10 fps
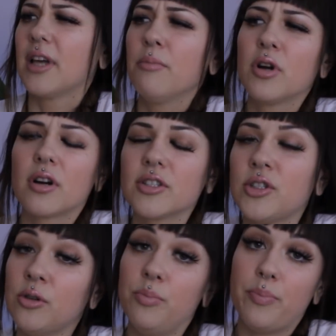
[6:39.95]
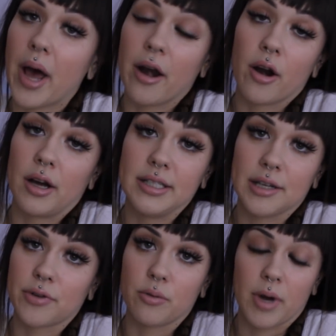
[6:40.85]
Some girls do better on
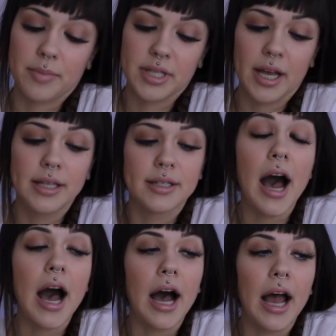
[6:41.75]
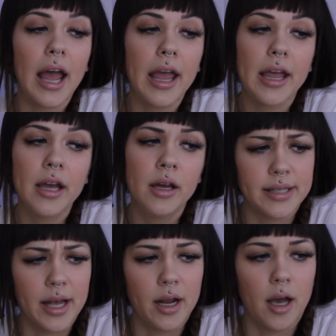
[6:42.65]
different websites. I
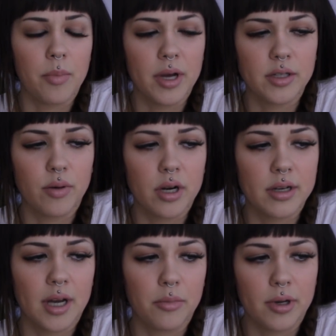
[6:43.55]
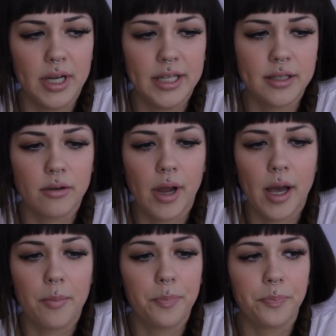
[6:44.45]
set up a Twitter, Tumblr, and
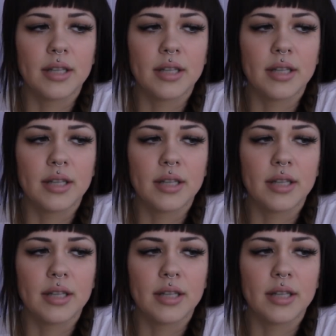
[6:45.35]
Instagram.